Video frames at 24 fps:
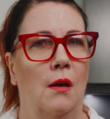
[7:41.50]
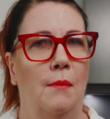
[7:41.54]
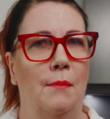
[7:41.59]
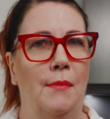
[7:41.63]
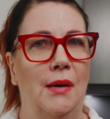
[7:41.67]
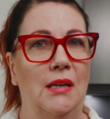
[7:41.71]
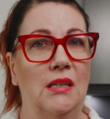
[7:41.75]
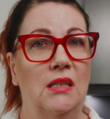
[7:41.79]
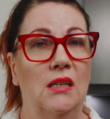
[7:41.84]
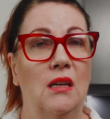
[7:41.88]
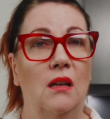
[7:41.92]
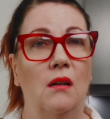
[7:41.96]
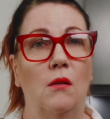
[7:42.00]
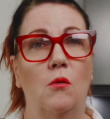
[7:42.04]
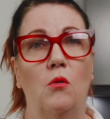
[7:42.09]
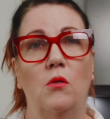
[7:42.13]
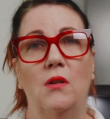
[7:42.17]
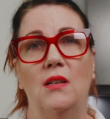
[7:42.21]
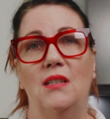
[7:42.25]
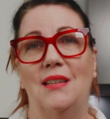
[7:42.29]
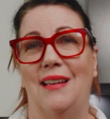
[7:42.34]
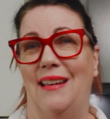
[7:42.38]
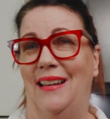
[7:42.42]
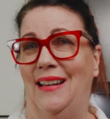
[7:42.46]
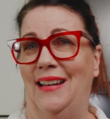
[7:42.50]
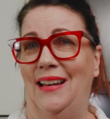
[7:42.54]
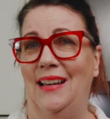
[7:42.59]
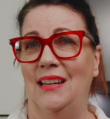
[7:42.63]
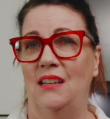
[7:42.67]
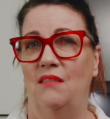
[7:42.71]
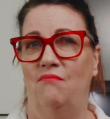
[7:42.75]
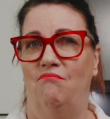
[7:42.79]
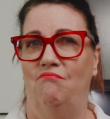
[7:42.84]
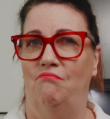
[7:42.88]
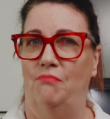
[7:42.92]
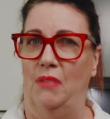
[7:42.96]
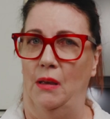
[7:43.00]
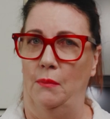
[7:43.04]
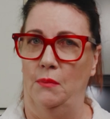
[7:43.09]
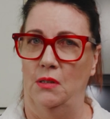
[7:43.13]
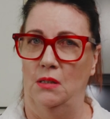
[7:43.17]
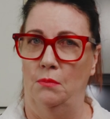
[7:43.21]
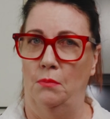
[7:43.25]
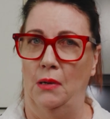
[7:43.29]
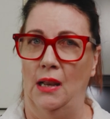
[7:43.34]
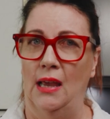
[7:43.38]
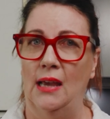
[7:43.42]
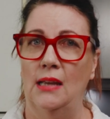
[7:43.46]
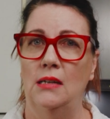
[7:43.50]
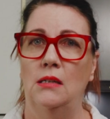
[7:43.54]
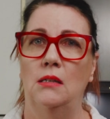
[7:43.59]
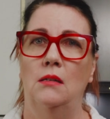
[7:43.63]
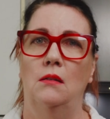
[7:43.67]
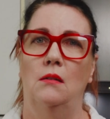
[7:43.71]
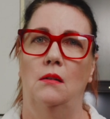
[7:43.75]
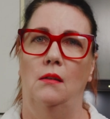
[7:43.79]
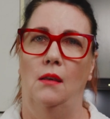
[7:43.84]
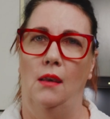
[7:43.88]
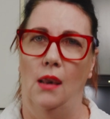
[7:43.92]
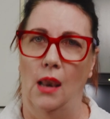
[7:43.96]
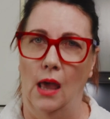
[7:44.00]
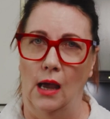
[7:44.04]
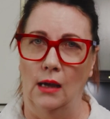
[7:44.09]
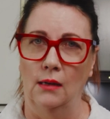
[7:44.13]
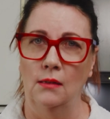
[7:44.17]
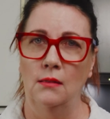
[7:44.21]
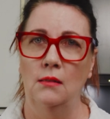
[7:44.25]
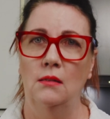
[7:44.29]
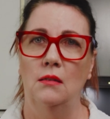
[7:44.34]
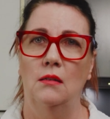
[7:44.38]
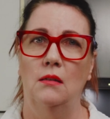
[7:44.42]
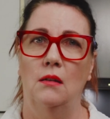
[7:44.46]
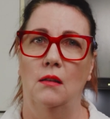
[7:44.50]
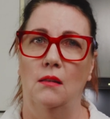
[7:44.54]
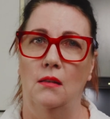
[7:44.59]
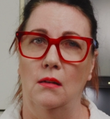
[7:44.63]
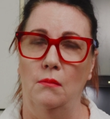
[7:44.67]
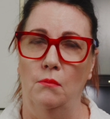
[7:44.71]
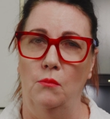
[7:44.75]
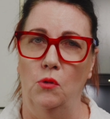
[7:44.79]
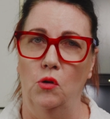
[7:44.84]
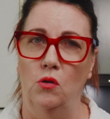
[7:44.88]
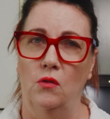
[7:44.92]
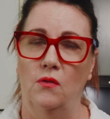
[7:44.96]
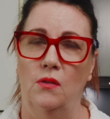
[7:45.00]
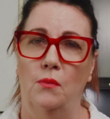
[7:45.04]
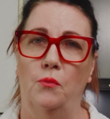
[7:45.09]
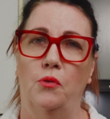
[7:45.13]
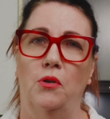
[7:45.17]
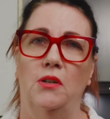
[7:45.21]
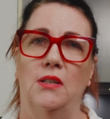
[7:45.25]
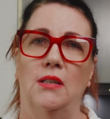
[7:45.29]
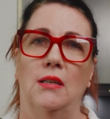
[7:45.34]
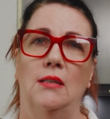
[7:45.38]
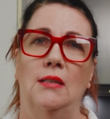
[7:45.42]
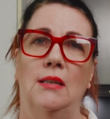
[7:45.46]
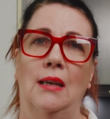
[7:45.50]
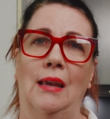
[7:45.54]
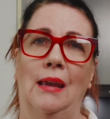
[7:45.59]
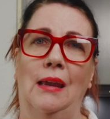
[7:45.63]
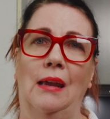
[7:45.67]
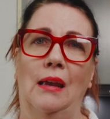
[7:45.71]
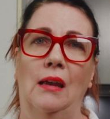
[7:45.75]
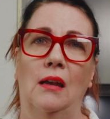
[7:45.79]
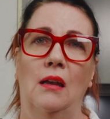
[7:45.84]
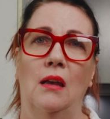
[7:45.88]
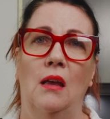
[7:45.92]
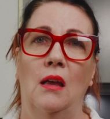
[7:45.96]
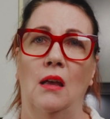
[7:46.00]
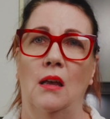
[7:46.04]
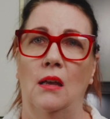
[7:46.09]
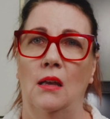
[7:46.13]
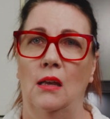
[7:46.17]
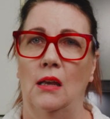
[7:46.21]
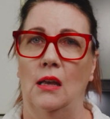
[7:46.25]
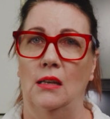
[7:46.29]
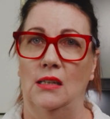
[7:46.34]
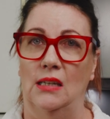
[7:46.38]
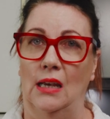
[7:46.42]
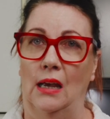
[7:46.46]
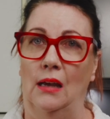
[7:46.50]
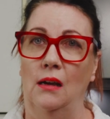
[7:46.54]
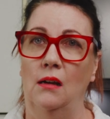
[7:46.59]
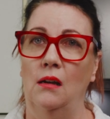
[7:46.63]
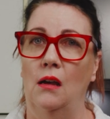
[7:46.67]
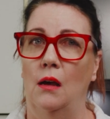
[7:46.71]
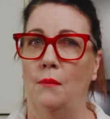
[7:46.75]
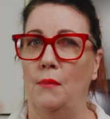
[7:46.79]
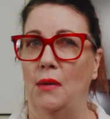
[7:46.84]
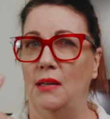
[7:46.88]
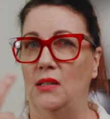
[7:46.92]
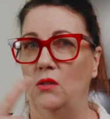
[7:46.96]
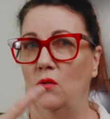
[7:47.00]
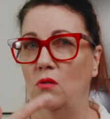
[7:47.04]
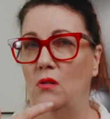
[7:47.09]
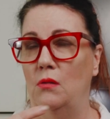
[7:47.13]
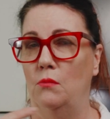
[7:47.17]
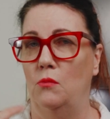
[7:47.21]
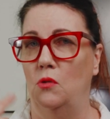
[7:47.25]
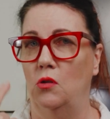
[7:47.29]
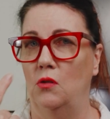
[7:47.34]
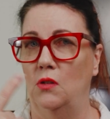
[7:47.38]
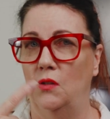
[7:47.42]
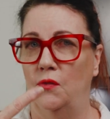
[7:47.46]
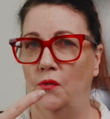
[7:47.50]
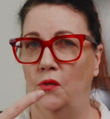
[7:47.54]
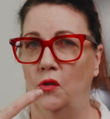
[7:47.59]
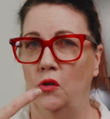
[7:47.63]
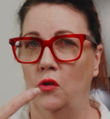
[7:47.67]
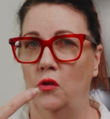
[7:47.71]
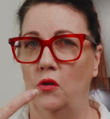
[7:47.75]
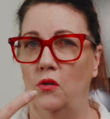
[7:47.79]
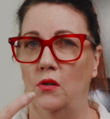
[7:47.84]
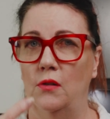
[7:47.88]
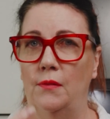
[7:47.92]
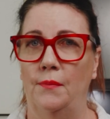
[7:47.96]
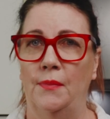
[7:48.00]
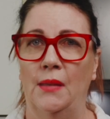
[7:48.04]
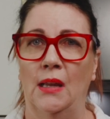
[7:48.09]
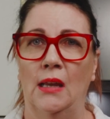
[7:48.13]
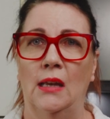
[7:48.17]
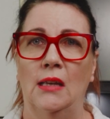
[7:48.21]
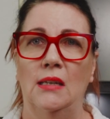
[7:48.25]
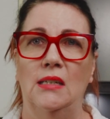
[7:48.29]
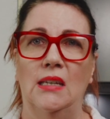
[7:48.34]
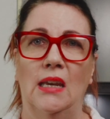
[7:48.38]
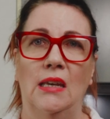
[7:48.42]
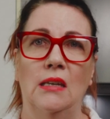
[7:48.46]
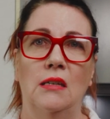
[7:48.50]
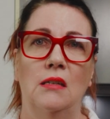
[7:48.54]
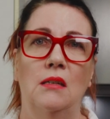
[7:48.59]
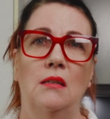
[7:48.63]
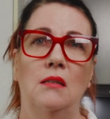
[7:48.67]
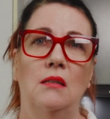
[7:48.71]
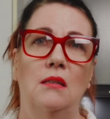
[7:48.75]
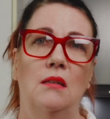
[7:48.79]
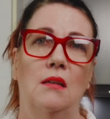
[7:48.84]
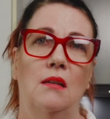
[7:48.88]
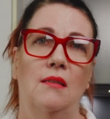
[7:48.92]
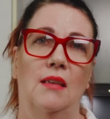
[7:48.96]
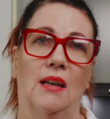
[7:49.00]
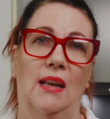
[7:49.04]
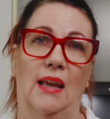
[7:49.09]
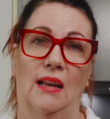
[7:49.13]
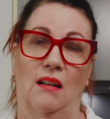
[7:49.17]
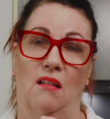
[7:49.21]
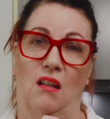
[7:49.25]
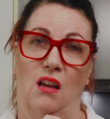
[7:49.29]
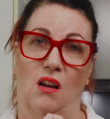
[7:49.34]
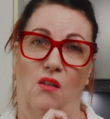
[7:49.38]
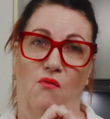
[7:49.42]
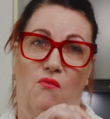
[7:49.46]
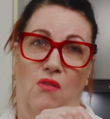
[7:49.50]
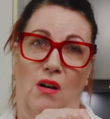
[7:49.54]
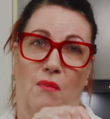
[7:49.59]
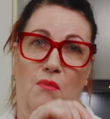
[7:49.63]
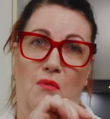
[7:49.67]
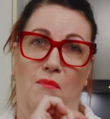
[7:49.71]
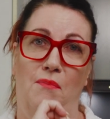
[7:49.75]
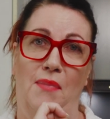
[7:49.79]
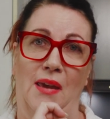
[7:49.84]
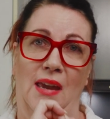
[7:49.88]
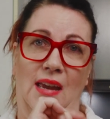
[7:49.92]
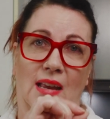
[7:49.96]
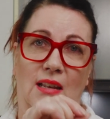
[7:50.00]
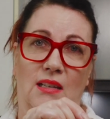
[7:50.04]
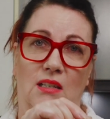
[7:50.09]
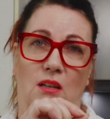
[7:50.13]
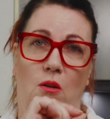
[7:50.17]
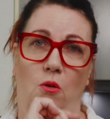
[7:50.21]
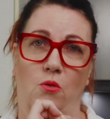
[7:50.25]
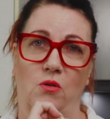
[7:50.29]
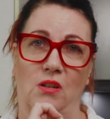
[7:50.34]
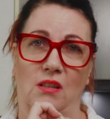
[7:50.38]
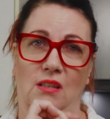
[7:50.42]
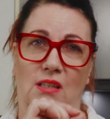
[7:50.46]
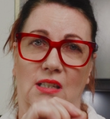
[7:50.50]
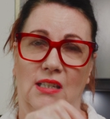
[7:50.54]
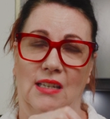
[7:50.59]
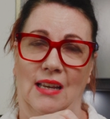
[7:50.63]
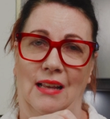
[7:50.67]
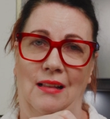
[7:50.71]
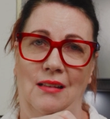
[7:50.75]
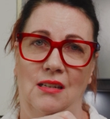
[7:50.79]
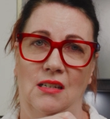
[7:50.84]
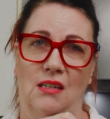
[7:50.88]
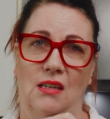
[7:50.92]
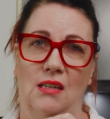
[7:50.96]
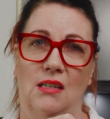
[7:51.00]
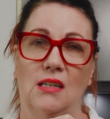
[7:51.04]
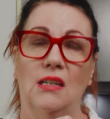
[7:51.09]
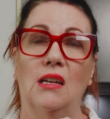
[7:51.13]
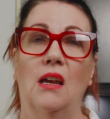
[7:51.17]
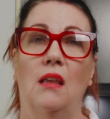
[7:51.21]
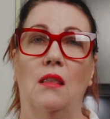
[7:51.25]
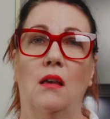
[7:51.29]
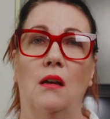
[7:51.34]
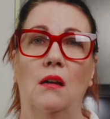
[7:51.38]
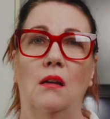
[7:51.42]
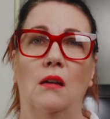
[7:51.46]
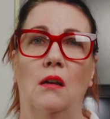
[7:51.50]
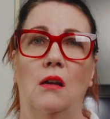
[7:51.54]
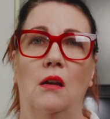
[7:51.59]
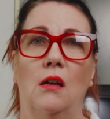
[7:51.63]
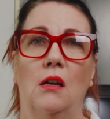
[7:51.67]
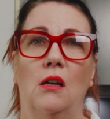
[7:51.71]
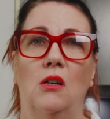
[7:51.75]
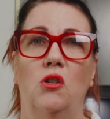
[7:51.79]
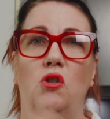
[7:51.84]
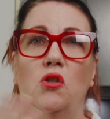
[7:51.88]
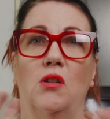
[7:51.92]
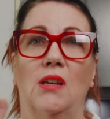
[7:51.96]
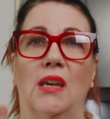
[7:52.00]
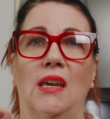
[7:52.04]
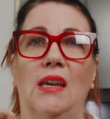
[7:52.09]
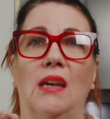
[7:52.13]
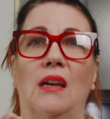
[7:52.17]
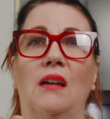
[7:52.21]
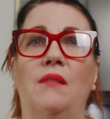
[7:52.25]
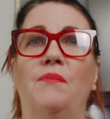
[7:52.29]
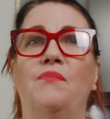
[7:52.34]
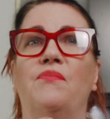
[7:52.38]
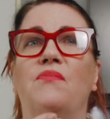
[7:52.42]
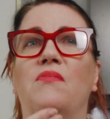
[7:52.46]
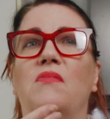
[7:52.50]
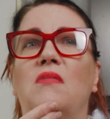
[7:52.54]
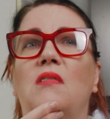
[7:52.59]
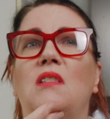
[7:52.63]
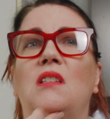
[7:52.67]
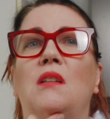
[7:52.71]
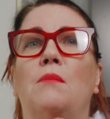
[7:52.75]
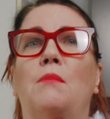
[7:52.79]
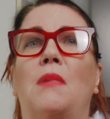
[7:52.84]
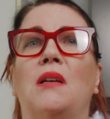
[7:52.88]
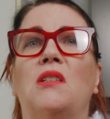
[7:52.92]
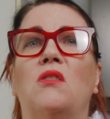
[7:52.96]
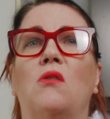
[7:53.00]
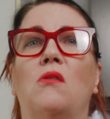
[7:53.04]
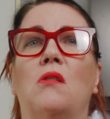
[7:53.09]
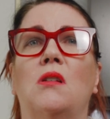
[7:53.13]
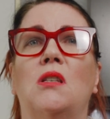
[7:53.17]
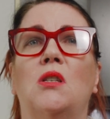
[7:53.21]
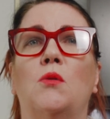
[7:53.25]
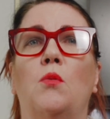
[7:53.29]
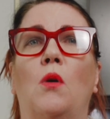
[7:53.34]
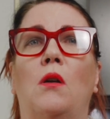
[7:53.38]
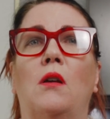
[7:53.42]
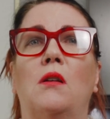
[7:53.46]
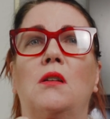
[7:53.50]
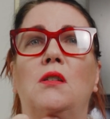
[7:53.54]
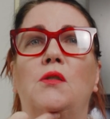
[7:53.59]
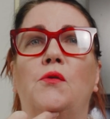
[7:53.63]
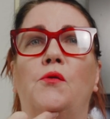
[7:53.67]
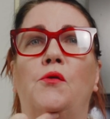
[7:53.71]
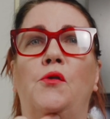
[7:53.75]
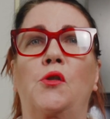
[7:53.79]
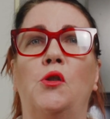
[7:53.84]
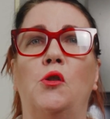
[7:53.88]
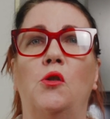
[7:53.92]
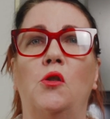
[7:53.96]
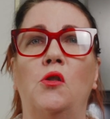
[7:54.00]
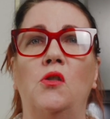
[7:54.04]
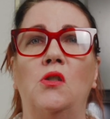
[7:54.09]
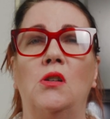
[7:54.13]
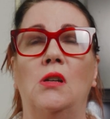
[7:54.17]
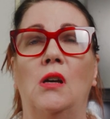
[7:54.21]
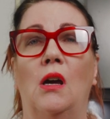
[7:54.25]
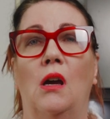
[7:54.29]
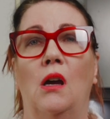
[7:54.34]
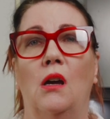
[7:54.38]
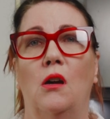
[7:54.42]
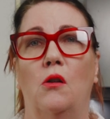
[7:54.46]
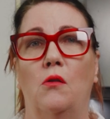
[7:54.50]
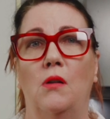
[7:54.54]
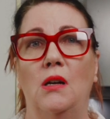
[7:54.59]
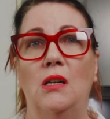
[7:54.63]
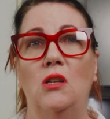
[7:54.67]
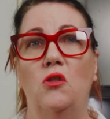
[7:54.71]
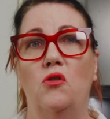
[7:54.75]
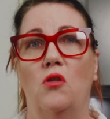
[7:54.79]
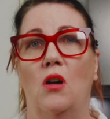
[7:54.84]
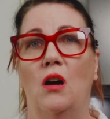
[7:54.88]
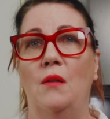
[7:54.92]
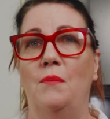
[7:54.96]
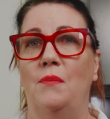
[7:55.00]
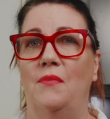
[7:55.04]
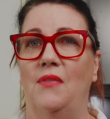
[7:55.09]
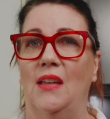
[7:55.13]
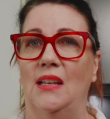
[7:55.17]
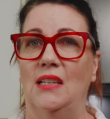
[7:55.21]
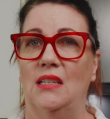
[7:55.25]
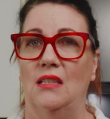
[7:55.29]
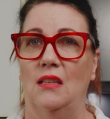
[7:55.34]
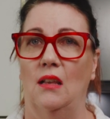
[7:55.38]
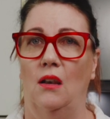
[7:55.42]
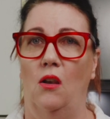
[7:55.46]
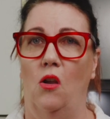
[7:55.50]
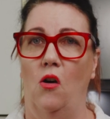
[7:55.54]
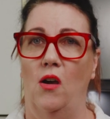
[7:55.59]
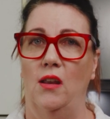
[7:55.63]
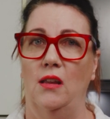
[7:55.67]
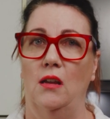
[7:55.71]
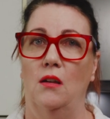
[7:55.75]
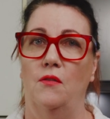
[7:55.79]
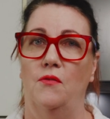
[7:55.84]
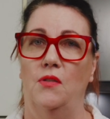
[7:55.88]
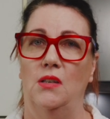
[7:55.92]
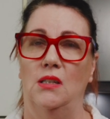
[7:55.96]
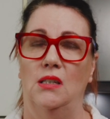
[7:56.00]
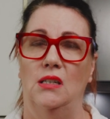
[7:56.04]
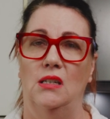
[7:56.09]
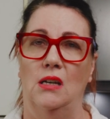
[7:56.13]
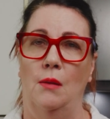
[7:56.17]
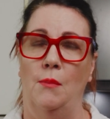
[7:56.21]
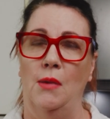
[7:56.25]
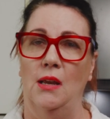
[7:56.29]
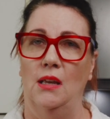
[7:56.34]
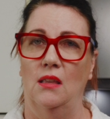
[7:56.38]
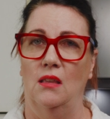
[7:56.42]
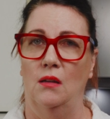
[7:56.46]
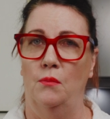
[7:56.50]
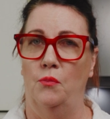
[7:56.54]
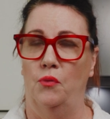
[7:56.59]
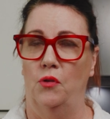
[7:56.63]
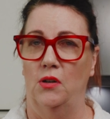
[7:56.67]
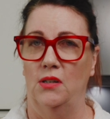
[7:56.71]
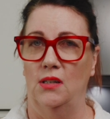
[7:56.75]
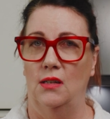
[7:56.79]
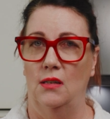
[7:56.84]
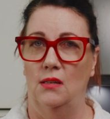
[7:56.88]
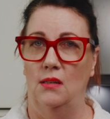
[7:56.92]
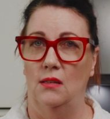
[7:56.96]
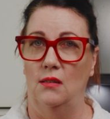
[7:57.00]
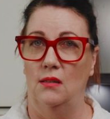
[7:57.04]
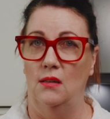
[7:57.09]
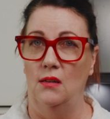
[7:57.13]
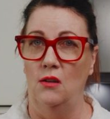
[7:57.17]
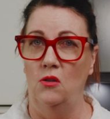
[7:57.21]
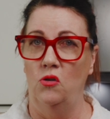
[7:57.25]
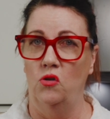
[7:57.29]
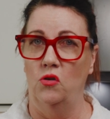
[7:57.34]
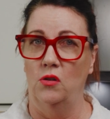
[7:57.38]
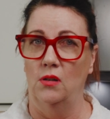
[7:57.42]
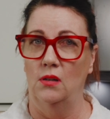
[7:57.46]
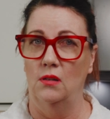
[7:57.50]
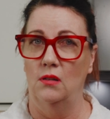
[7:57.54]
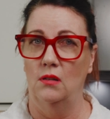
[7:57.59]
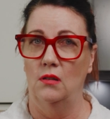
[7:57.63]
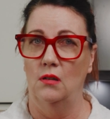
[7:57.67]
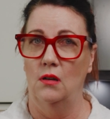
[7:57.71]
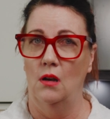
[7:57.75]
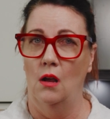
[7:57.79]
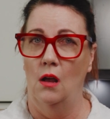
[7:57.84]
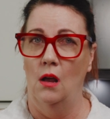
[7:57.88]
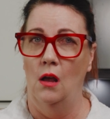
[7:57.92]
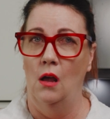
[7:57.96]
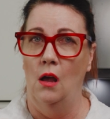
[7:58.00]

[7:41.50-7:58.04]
Muscular organs are heart, pumps blood, lungs that move and process air, tongue, a muscle that moves food, tendons that act like rubber bands holding the skeleton together, trachea, it's a muscle that swallows food, green stripe, that's the lining of the stomach that processes nutrients.